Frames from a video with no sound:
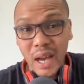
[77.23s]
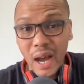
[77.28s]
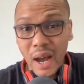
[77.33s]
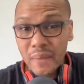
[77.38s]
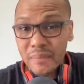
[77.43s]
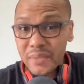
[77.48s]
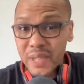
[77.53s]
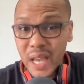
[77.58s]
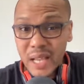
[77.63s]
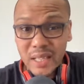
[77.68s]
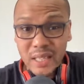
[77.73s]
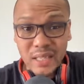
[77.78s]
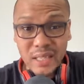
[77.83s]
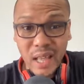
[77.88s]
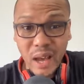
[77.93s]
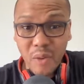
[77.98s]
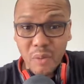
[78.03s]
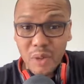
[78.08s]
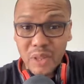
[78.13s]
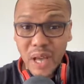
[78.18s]
That
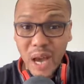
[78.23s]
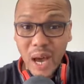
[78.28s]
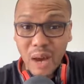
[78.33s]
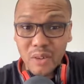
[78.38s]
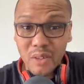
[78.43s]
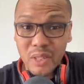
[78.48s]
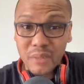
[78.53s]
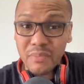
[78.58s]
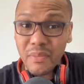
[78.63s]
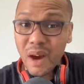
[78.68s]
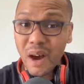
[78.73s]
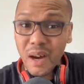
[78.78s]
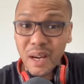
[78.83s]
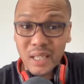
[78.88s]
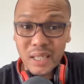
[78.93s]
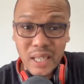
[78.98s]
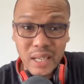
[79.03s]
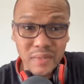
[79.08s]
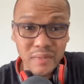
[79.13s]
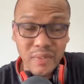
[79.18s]
is now with the housing
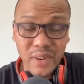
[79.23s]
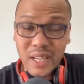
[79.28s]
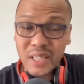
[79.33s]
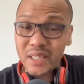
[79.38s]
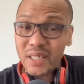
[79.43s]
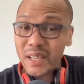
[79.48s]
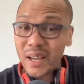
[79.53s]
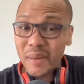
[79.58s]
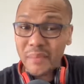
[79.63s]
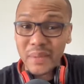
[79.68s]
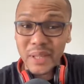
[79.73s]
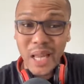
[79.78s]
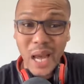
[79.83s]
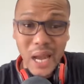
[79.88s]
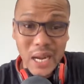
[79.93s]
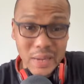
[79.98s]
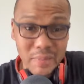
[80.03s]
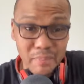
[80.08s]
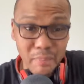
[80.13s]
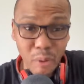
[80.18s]
market, the inflation number,
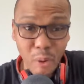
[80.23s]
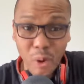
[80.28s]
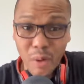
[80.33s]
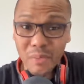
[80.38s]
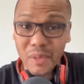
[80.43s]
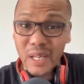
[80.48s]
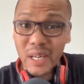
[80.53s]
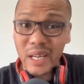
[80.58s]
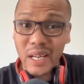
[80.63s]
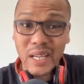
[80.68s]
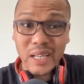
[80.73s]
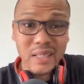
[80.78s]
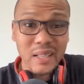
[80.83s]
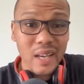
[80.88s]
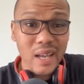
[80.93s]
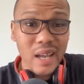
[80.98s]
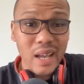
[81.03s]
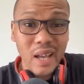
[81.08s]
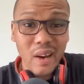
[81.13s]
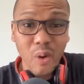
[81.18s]
the unemployment rate,
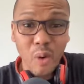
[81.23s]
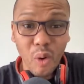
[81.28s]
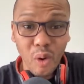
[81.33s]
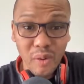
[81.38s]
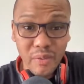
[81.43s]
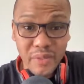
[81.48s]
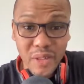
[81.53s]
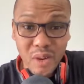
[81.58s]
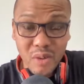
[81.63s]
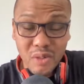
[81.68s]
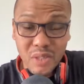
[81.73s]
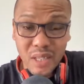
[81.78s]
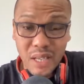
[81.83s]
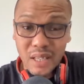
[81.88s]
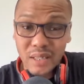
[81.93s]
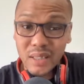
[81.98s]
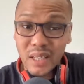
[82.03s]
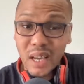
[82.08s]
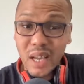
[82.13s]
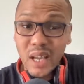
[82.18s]
and all of those
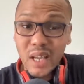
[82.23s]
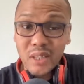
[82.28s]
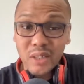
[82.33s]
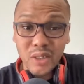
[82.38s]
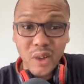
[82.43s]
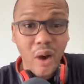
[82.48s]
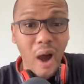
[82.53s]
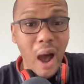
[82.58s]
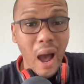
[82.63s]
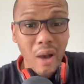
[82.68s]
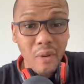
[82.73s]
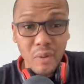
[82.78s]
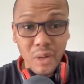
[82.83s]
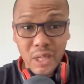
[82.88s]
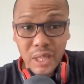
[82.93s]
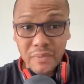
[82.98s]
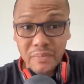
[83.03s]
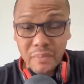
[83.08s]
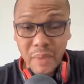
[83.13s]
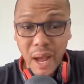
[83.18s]
things. So I
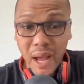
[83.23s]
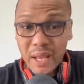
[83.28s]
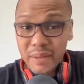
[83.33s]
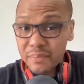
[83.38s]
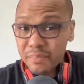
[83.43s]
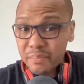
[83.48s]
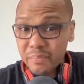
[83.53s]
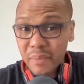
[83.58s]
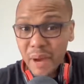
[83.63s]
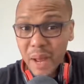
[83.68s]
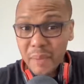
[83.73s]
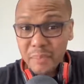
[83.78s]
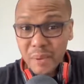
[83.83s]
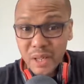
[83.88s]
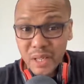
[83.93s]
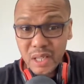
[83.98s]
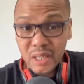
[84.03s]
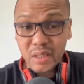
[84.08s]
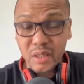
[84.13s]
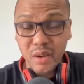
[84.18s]
will give my
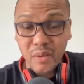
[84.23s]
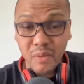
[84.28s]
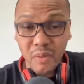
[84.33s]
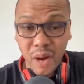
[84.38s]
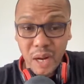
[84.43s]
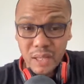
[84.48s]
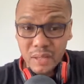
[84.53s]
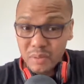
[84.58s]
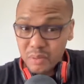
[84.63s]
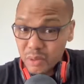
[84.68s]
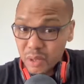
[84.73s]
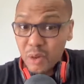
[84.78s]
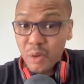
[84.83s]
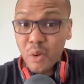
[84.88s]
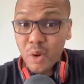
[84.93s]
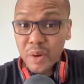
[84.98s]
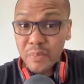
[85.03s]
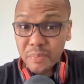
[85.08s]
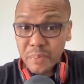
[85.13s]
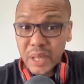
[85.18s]
prediction of what
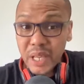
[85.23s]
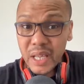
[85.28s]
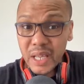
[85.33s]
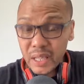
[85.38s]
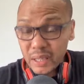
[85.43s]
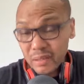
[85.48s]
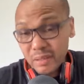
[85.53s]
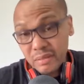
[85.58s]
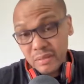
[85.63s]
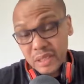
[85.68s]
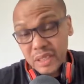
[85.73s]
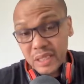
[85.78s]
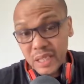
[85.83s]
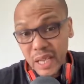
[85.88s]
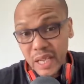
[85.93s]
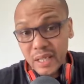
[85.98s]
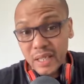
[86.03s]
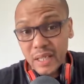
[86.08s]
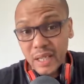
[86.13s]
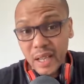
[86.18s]
could be
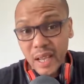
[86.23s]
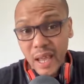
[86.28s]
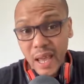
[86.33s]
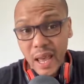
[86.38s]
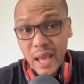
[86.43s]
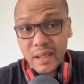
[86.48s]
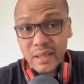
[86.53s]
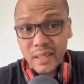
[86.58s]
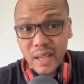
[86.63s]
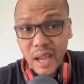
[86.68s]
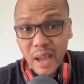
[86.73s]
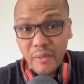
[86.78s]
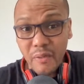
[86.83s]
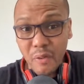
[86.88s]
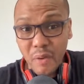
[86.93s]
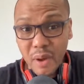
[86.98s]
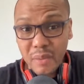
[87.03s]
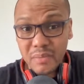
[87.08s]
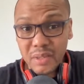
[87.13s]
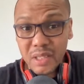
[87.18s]
said at the
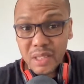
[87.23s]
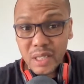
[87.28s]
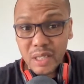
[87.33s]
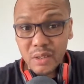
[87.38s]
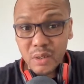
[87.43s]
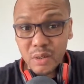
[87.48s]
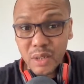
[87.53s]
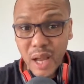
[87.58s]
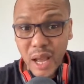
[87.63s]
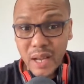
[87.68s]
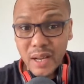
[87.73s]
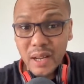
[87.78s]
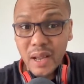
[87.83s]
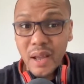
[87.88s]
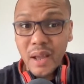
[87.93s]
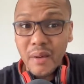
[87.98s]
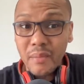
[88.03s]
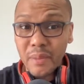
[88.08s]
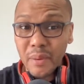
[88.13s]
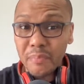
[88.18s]
FOMC tonight,
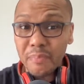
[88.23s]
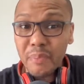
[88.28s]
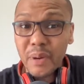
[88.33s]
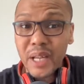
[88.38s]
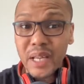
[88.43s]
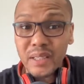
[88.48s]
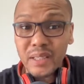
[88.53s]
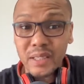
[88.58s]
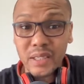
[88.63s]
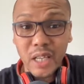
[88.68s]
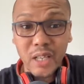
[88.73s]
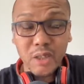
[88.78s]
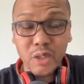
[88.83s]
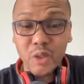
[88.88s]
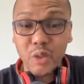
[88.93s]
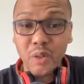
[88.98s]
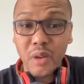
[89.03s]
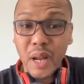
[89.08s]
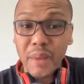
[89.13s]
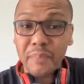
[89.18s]
but please stay
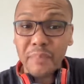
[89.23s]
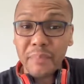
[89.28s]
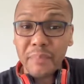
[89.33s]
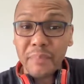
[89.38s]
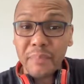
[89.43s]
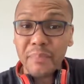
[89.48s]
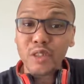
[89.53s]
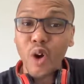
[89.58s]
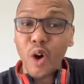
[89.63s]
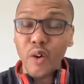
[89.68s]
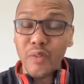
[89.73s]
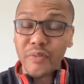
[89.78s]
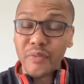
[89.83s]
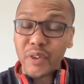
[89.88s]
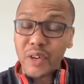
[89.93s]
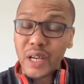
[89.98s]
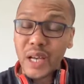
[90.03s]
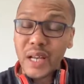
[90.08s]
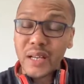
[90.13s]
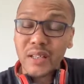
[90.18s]
tuned and please don't
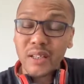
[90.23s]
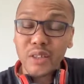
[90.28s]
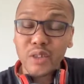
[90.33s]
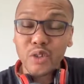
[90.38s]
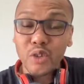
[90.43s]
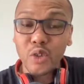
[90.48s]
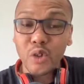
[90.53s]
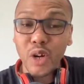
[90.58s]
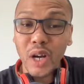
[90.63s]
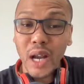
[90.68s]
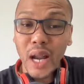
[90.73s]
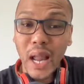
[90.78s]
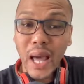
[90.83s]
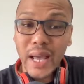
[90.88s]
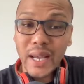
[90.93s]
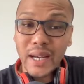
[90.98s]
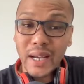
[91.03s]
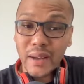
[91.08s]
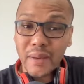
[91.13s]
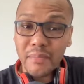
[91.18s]
forget to
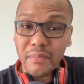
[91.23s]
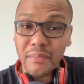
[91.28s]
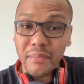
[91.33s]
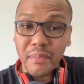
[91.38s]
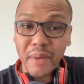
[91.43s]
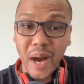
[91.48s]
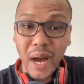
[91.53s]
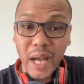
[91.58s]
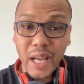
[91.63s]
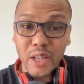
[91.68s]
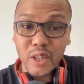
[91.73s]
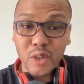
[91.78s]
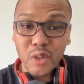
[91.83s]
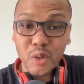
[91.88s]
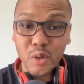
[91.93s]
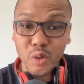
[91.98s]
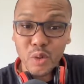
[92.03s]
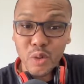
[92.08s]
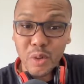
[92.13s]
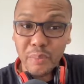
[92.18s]
like my
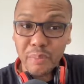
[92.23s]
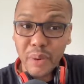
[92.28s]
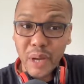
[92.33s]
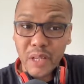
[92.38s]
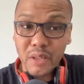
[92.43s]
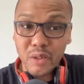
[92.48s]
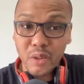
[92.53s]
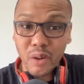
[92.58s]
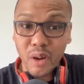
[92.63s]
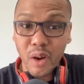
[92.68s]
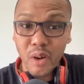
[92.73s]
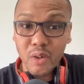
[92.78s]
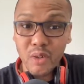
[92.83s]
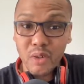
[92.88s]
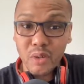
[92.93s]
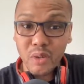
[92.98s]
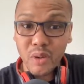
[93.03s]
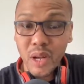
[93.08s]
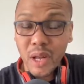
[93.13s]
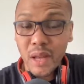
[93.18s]
YouTube page. So go
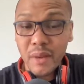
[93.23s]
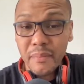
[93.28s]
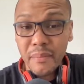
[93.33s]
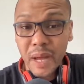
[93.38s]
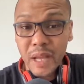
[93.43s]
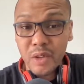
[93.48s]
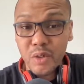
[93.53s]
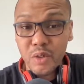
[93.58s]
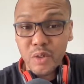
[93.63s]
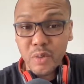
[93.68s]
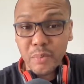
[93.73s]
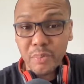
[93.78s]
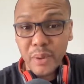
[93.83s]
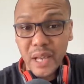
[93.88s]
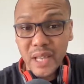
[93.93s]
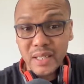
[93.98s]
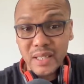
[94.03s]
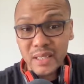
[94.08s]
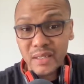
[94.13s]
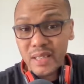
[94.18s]
to my
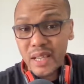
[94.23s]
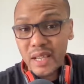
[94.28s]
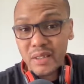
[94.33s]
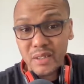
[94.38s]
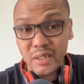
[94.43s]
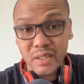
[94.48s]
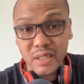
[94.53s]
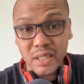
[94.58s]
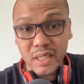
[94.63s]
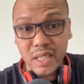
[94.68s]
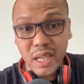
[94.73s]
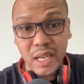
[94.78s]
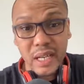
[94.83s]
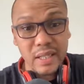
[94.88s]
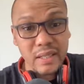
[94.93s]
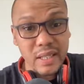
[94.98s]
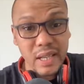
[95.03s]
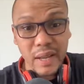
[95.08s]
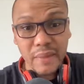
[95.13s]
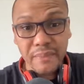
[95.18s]
YouTube page and then you just
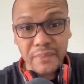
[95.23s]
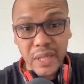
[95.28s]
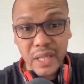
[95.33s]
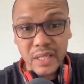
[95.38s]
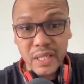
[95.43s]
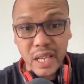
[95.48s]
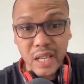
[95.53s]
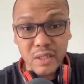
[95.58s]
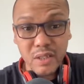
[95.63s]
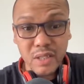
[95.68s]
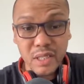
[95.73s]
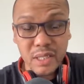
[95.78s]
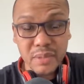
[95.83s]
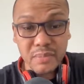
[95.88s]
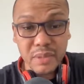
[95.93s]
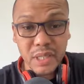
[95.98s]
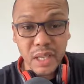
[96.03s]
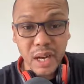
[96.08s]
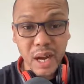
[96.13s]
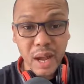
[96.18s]
click there and then you
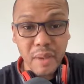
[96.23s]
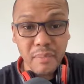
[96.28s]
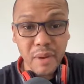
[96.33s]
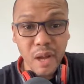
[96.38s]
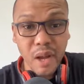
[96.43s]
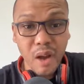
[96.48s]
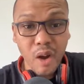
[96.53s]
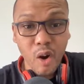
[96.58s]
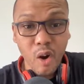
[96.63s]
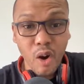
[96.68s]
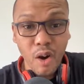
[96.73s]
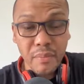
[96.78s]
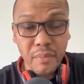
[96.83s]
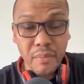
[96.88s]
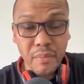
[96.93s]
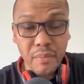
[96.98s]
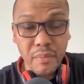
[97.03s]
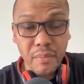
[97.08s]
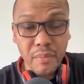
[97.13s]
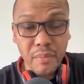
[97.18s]
subscribe
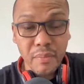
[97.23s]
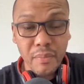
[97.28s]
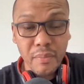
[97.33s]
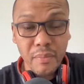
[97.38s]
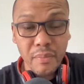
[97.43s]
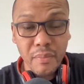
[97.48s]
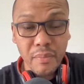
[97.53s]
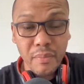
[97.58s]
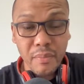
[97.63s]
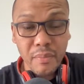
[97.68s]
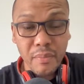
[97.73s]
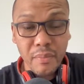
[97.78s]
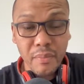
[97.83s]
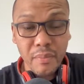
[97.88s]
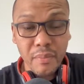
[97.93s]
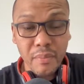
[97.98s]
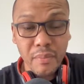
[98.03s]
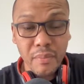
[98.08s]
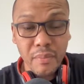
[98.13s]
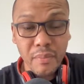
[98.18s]
on my YouTube
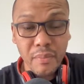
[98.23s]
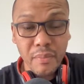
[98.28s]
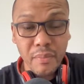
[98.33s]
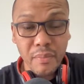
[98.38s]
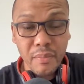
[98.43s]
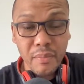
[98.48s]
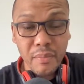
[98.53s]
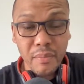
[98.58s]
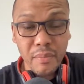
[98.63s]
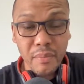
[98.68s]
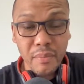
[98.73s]
page. Now,